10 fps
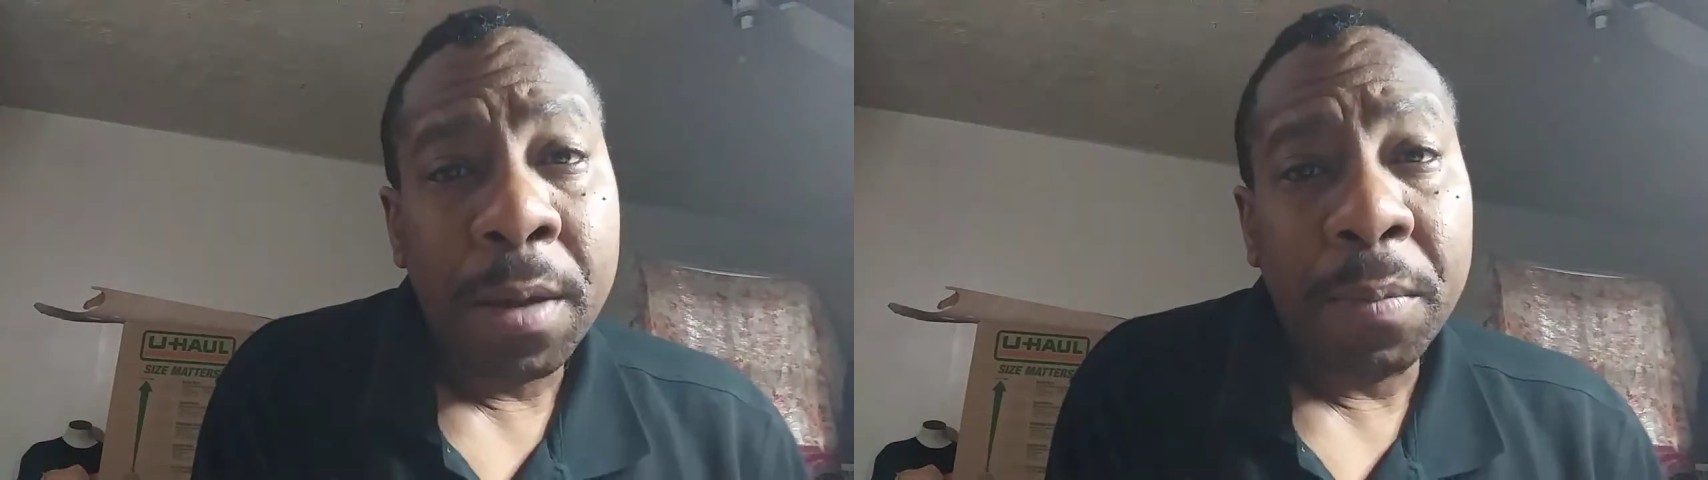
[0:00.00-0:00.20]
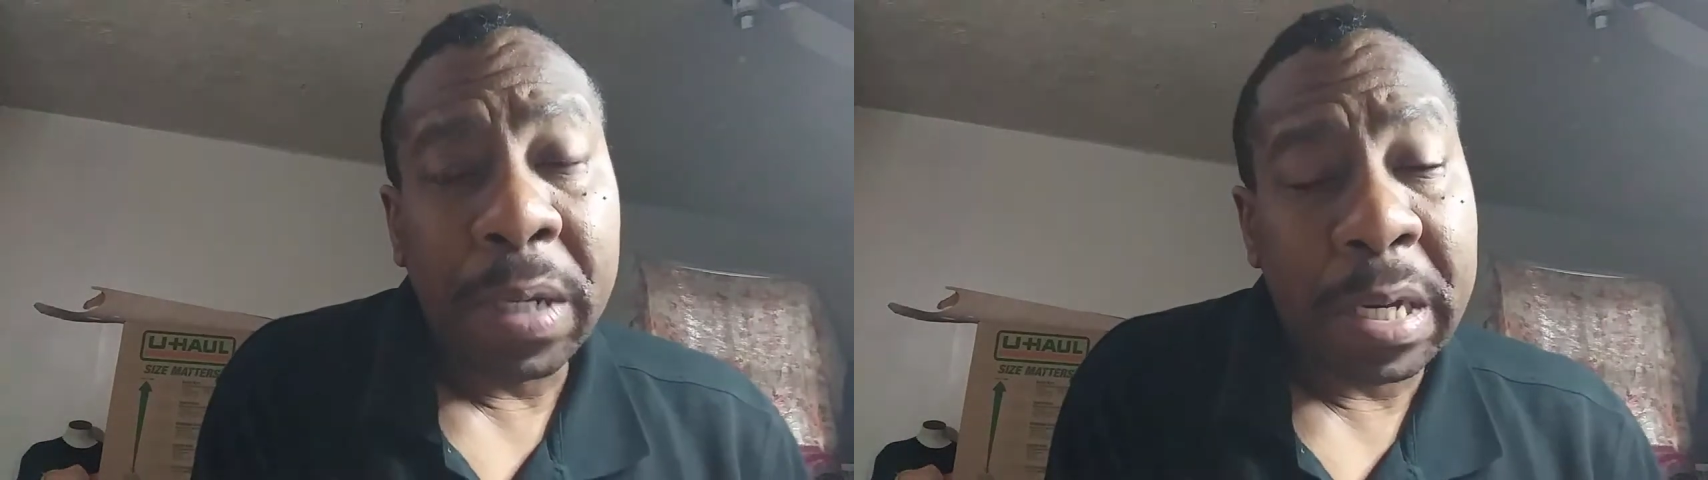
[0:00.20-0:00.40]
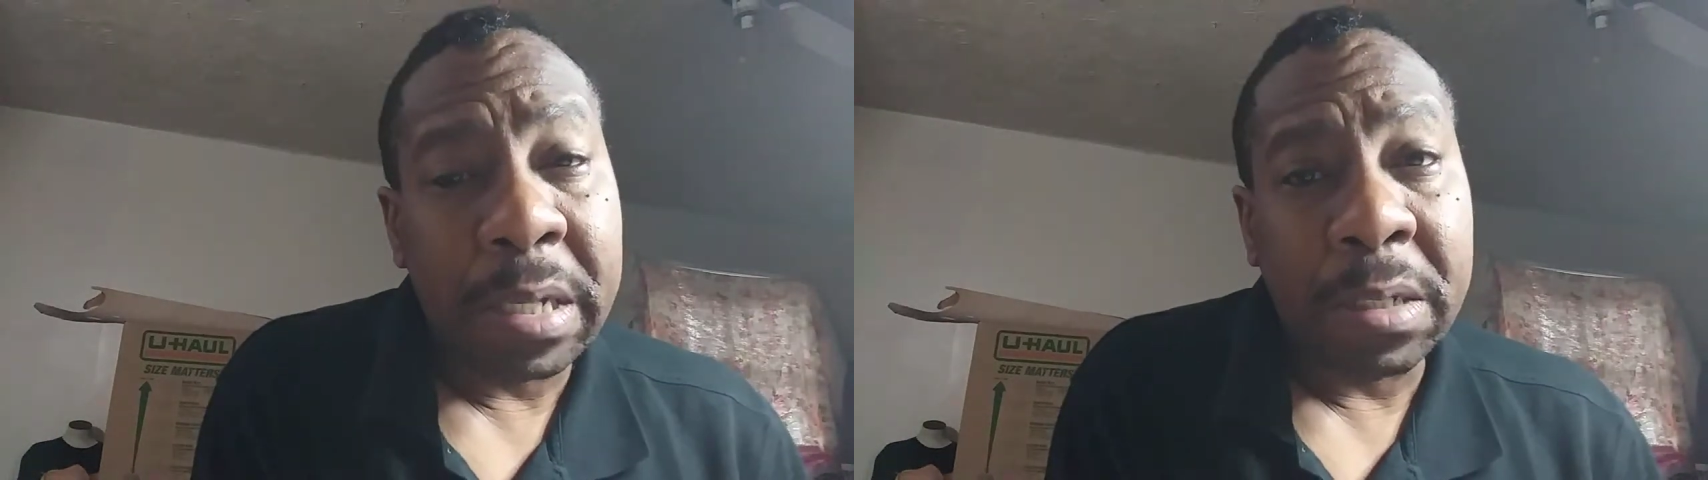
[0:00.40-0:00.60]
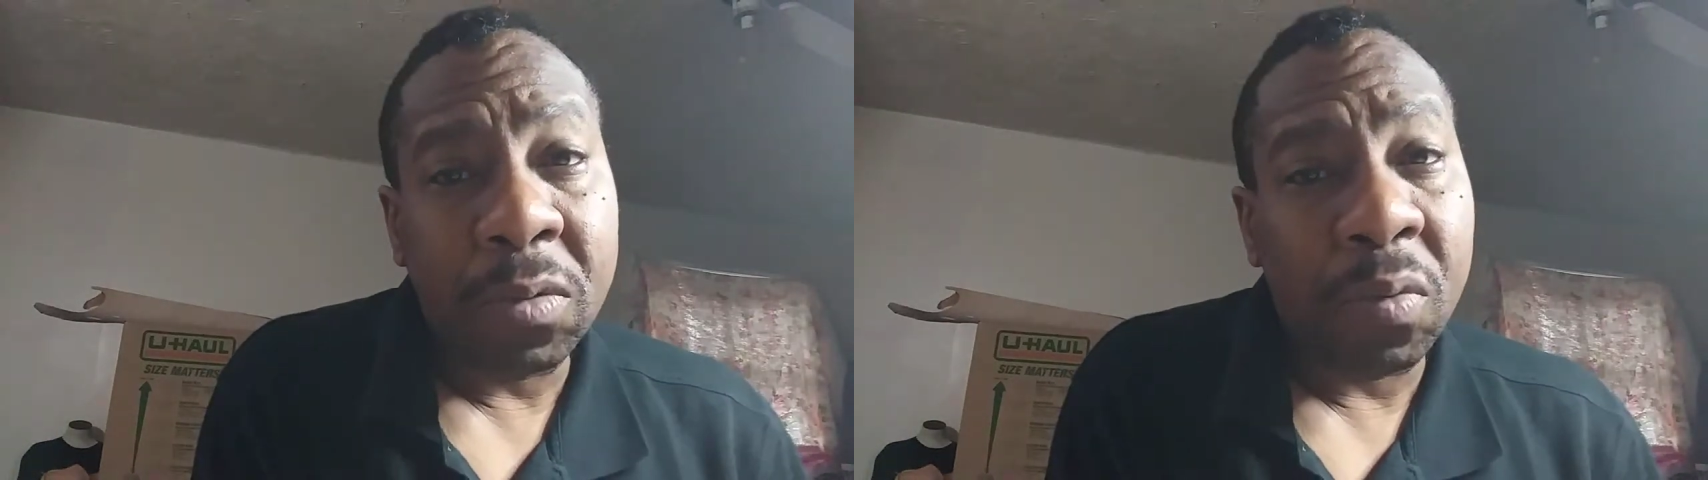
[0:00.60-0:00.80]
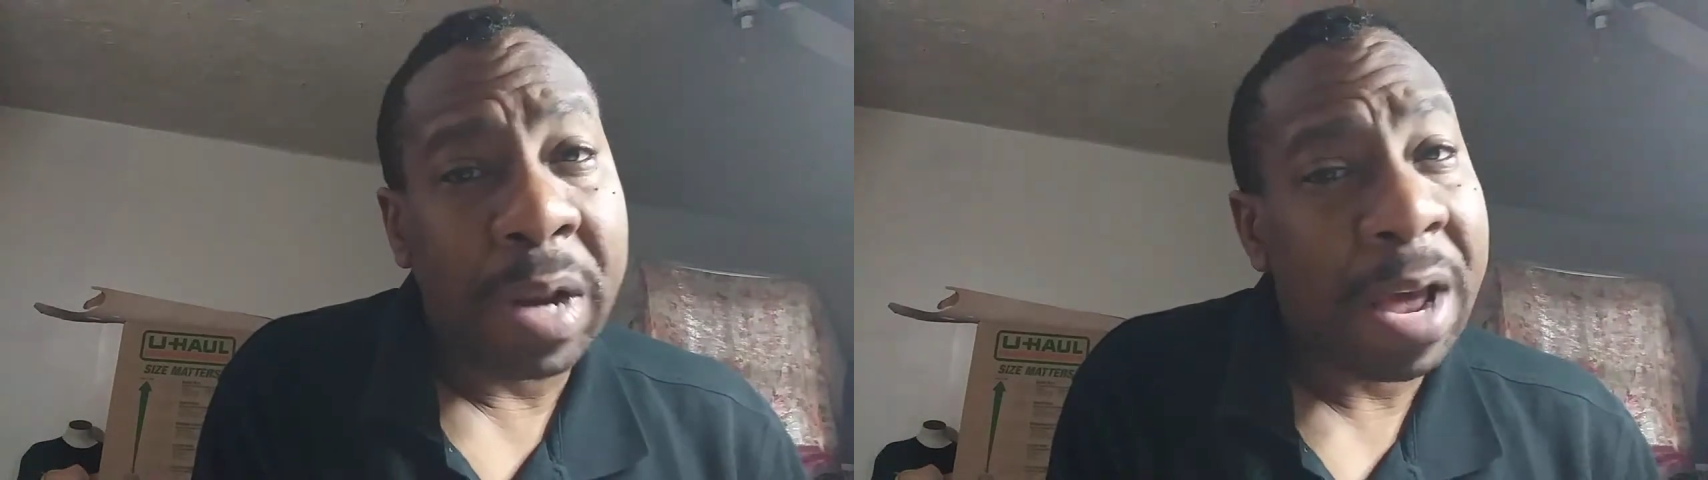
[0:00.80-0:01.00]
Because
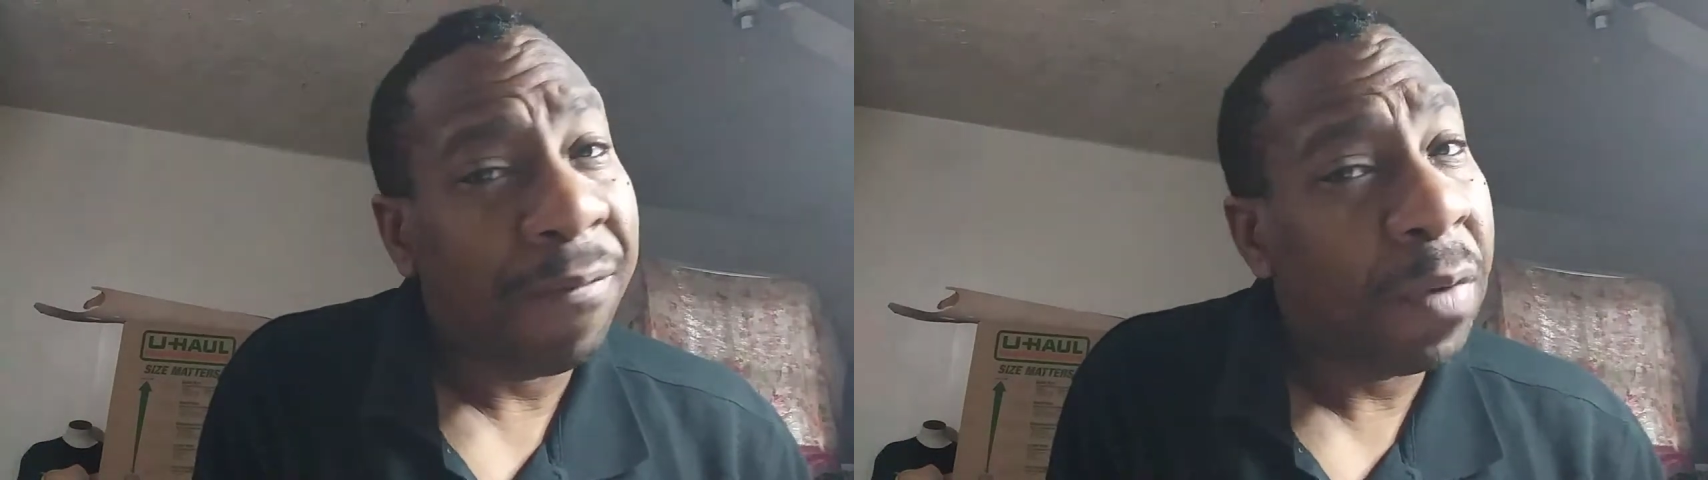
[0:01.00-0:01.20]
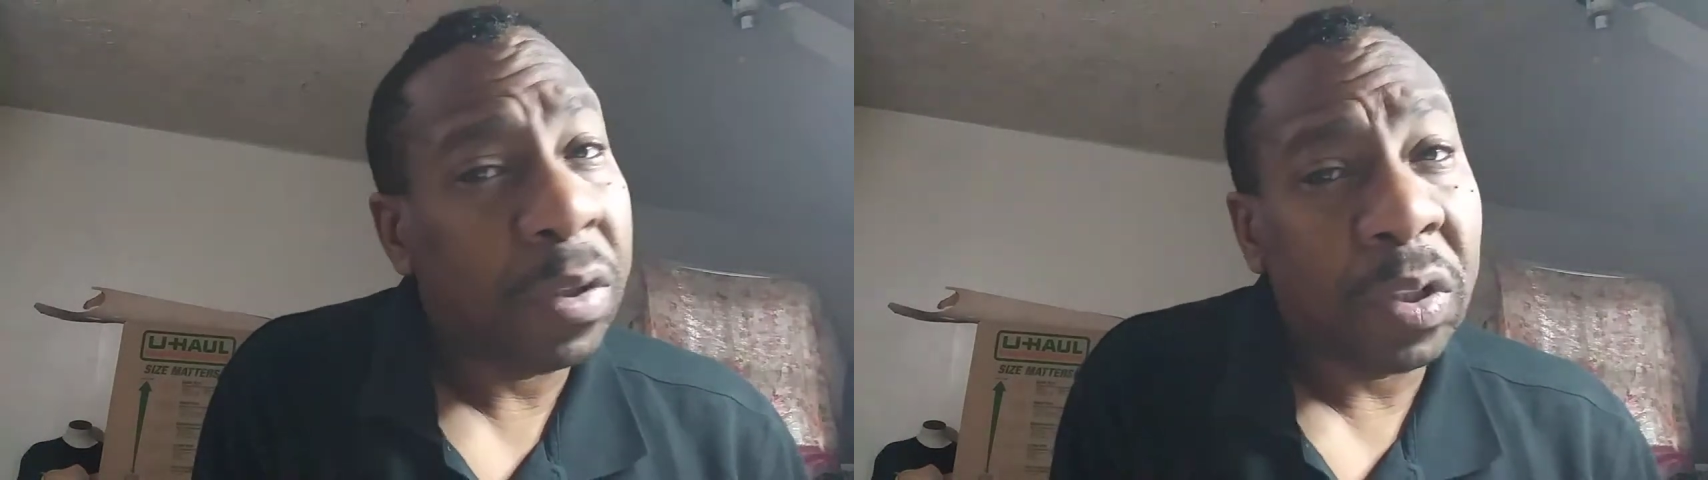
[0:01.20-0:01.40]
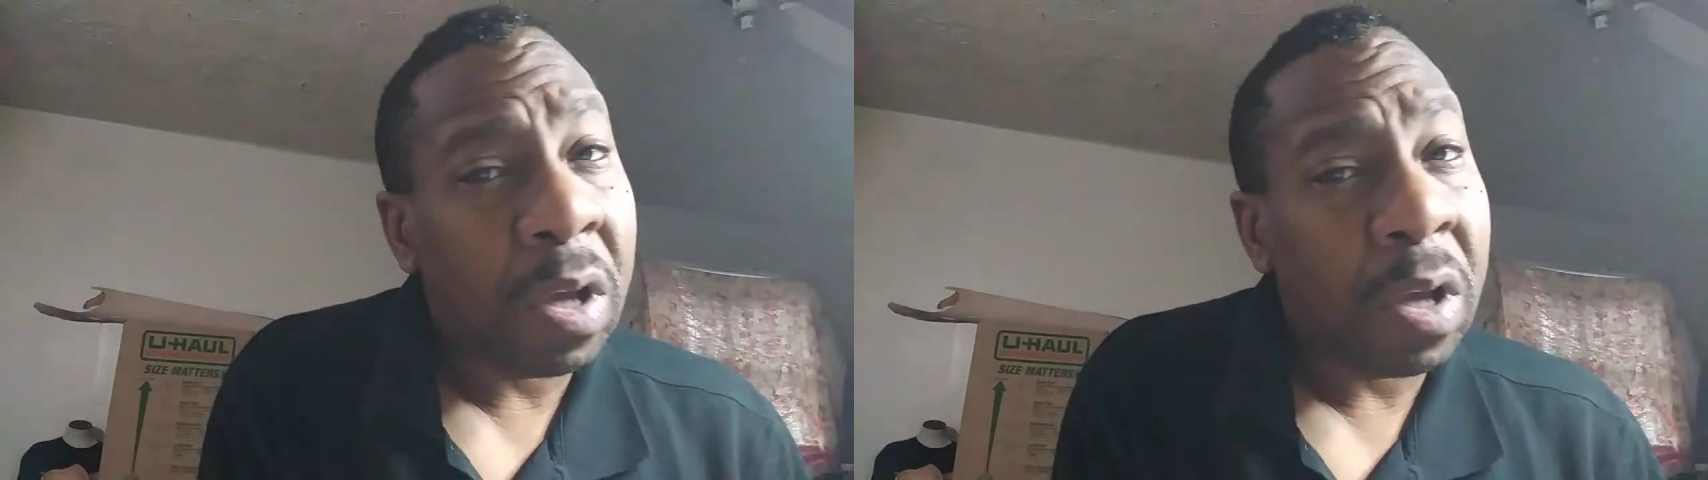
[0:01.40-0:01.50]
when I first